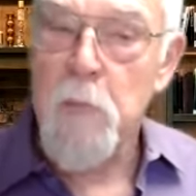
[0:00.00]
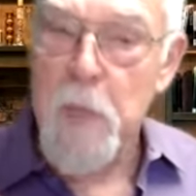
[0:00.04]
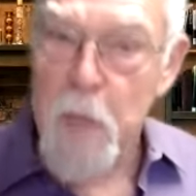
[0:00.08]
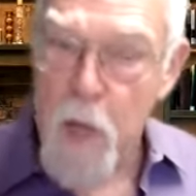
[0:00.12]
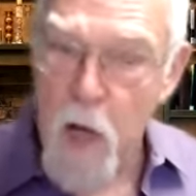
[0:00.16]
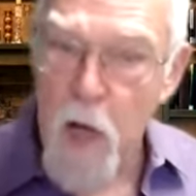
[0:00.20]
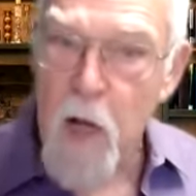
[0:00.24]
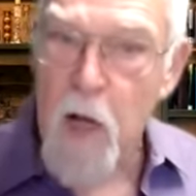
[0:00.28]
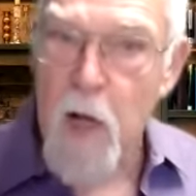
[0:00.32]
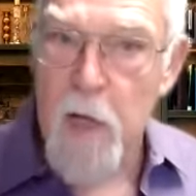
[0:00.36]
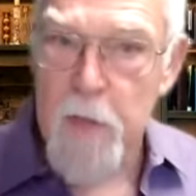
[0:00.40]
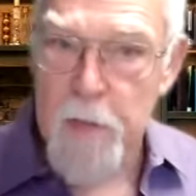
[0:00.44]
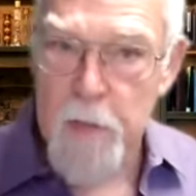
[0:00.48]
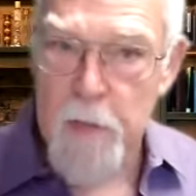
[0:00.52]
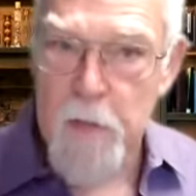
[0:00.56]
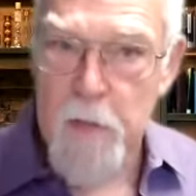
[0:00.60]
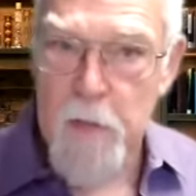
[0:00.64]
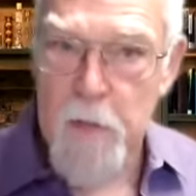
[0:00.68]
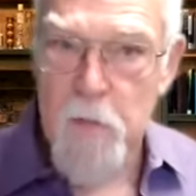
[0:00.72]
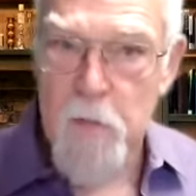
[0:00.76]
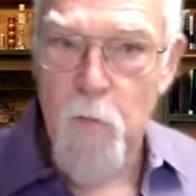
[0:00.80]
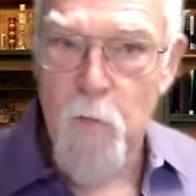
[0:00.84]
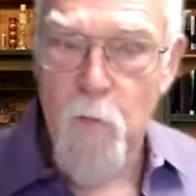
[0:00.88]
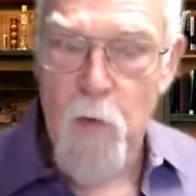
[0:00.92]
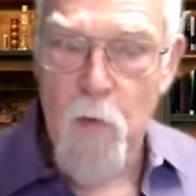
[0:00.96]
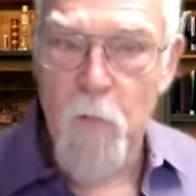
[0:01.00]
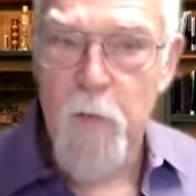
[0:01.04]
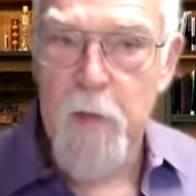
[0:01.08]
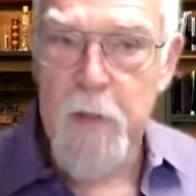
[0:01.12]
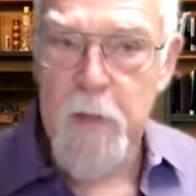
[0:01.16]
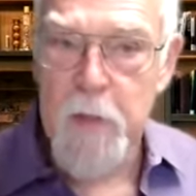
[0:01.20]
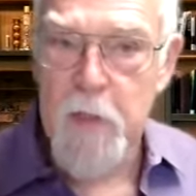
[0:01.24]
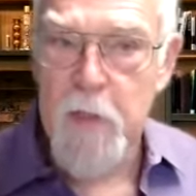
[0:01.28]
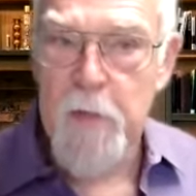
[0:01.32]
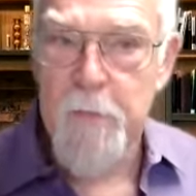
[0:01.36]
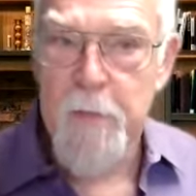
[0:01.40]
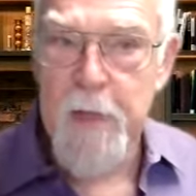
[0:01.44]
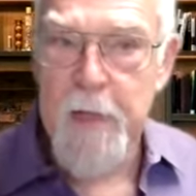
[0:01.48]
beyond what we
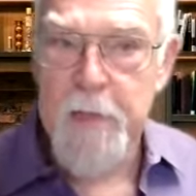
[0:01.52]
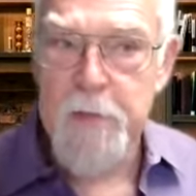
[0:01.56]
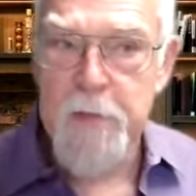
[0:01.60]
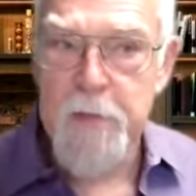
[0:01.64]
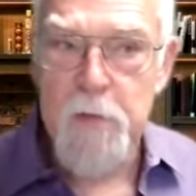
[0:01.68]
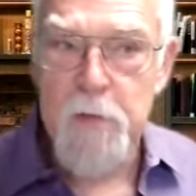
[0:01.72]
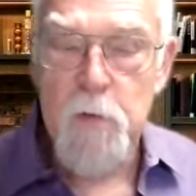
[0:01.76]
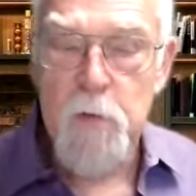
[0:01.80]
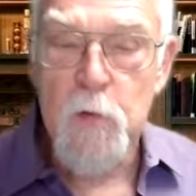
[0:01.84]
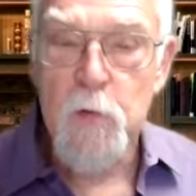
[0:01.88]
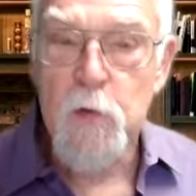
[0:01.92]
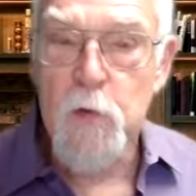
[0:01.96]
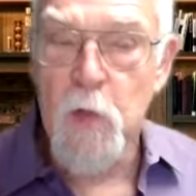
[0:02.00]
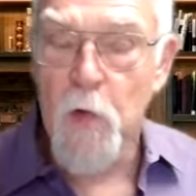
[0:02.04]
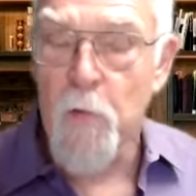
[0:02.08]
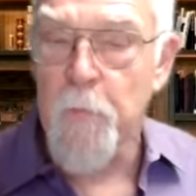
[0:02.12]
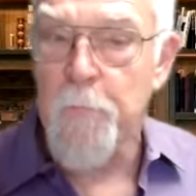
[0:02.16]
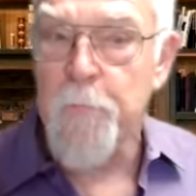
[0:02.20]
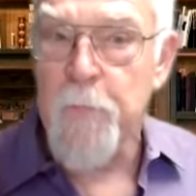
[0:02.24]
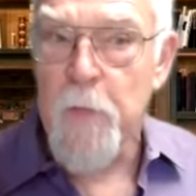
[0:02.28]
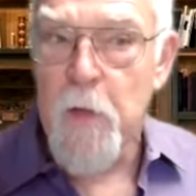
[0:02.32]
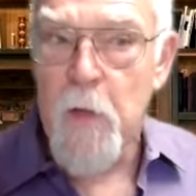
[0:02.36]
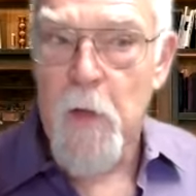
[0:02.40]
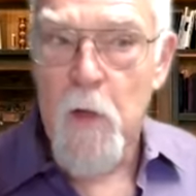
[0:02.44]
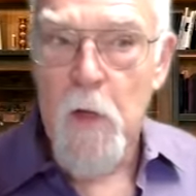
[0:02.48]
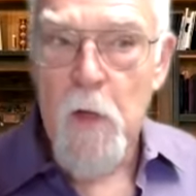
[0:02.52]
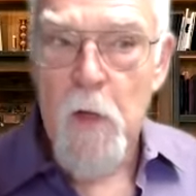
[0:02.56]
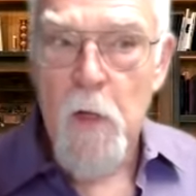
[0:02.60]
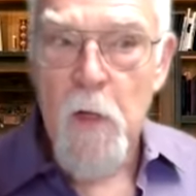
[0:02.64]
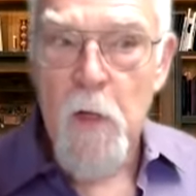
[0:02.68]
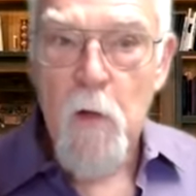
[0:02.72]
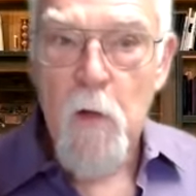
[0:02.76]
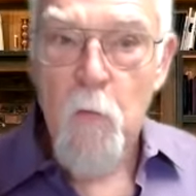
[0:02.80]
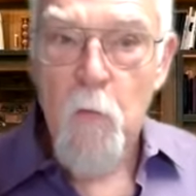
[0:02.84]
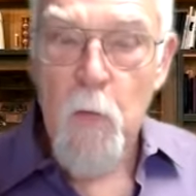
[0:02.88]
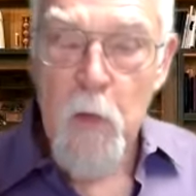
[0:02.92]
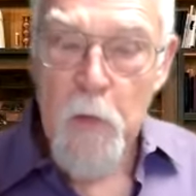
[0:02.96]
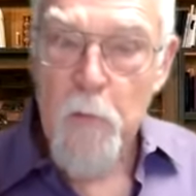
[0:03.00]
could imagine. So
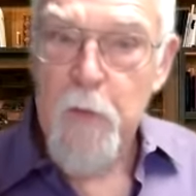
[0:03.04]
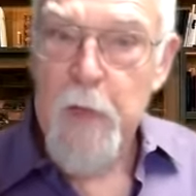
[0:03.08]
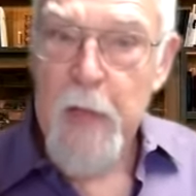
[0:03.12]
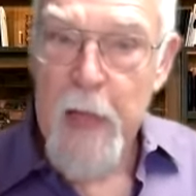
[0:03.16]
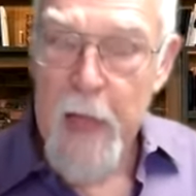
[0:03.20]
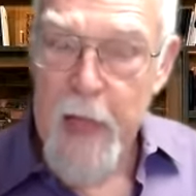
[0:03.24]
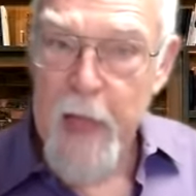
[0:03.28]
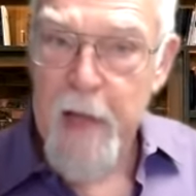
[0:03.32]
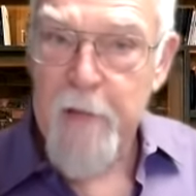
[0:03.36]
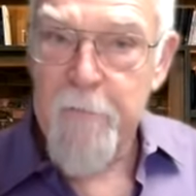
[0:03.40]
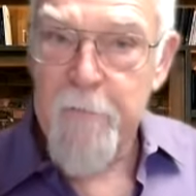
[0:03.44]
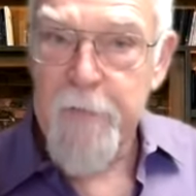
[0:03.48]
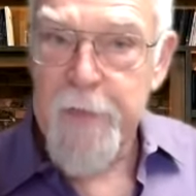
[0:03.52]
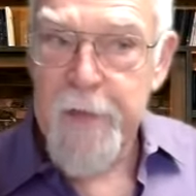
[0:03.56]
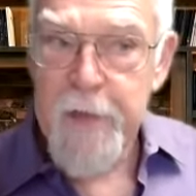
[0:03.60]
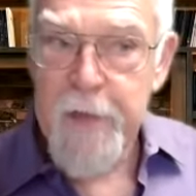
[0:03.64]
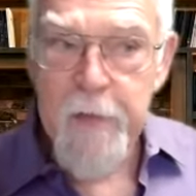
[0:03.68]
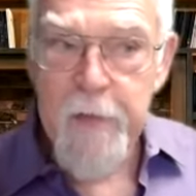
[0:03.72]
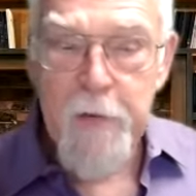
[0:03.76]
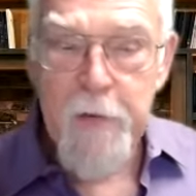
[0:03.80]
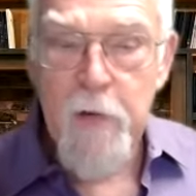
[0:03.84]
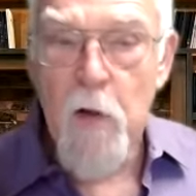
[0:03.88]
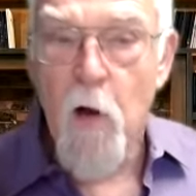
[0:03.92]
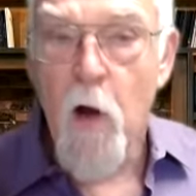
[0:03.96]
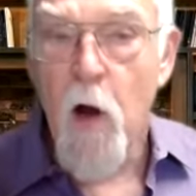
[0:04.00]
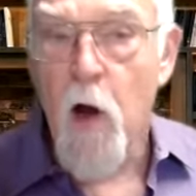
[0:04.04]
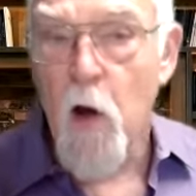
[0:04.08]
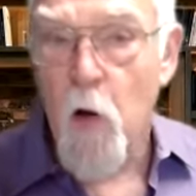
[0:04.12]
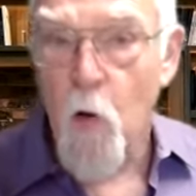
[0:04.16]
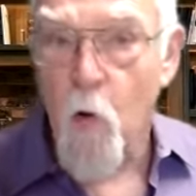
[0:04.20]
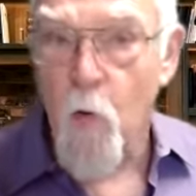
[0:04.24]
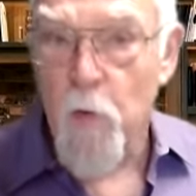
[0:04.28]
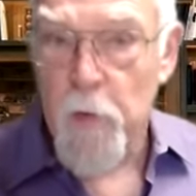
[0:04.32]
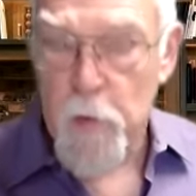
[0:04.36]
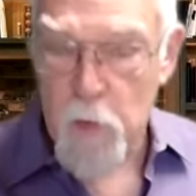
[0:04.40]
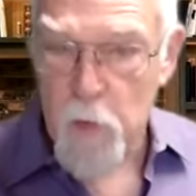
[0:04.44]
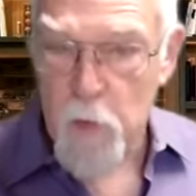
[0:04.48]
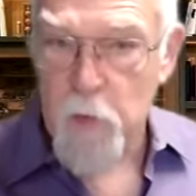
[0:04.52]
we would have then our
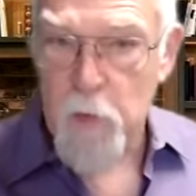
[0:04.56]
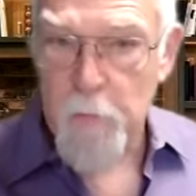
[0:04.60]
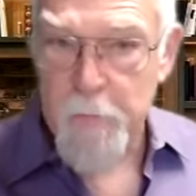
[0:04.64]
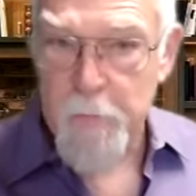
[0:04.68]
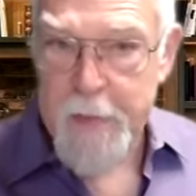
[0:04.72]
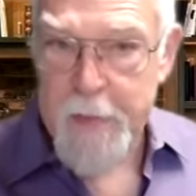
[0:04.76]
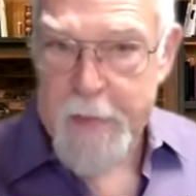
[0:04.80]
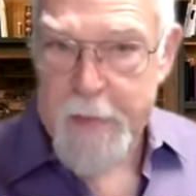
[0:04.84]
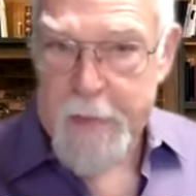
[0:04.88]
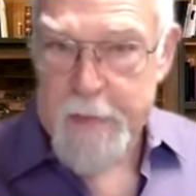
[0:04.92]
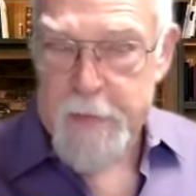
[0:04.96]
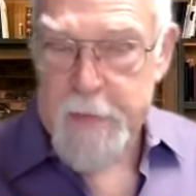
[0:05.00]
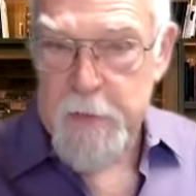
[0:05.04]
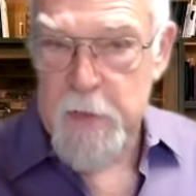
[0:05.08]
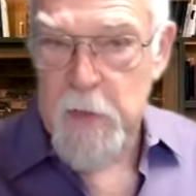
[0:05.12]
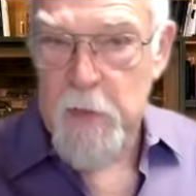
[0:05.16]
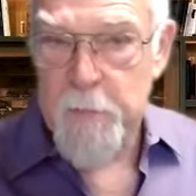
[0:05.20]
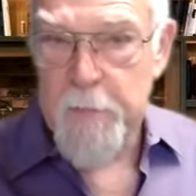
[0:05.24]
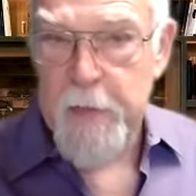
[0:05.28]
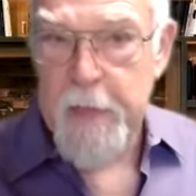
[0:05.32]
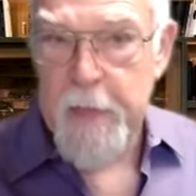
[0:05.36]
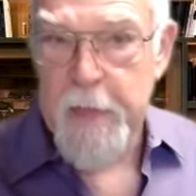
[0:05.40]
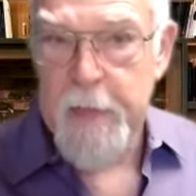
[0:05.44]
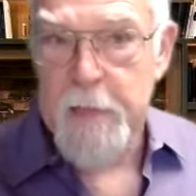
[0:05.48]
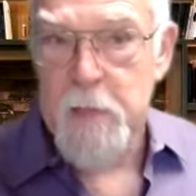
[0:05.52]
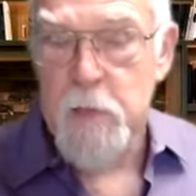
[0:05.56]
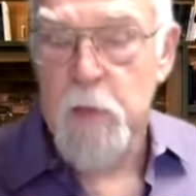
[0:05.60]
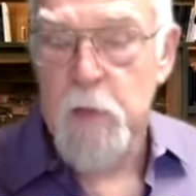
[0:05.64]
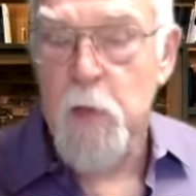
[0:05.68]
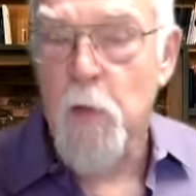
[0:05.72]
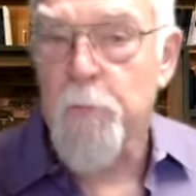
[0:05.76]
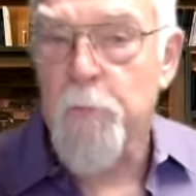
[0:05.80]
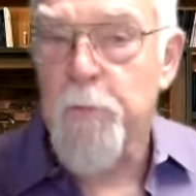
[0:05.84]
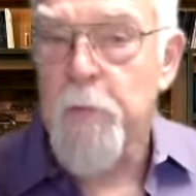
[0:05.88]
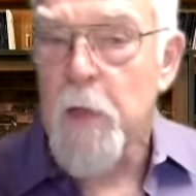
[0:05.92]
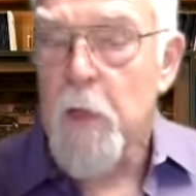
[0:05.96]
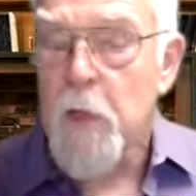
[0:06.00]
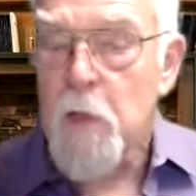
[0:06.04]
own little piece of the pie.
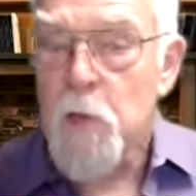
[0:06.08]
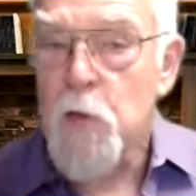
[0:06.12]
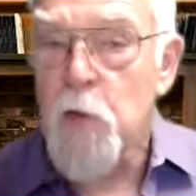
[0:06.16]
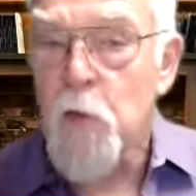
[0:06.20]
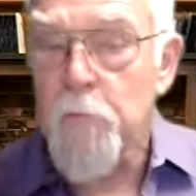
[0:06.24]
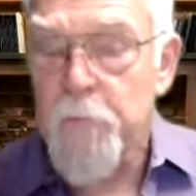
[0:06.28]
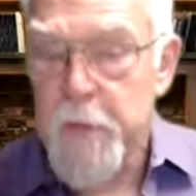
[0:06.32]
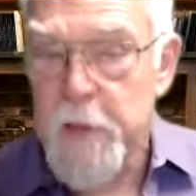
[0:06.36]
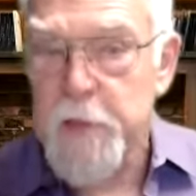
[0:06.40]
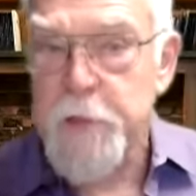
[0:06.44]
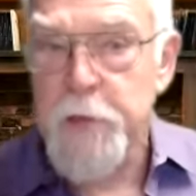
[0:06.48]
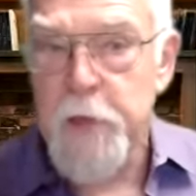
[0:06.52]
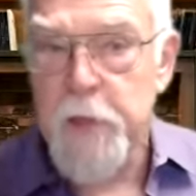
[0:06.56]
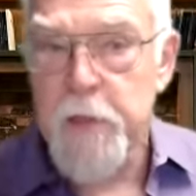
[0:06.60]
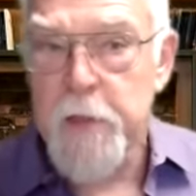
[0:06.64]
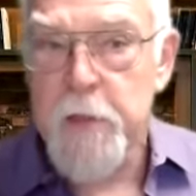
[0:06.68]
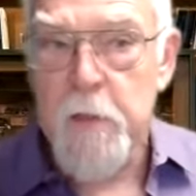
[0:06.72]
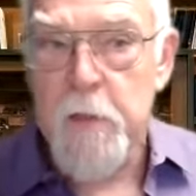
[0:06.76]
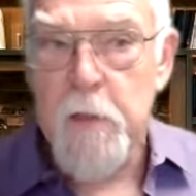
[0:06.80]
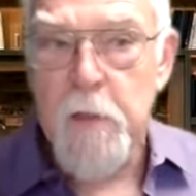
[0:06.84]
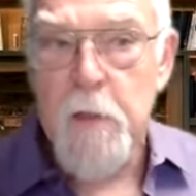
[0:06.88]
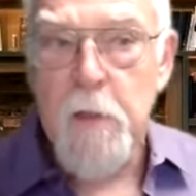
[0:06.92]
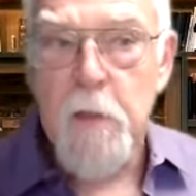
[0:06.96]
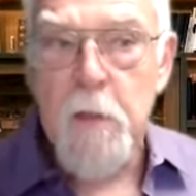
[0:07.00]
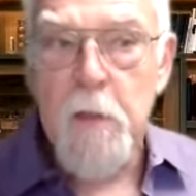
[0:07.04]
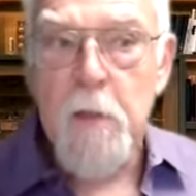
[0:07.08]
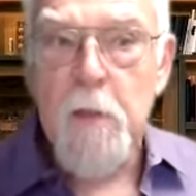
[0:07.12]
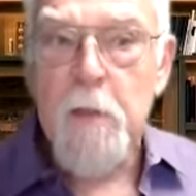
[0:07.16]
So division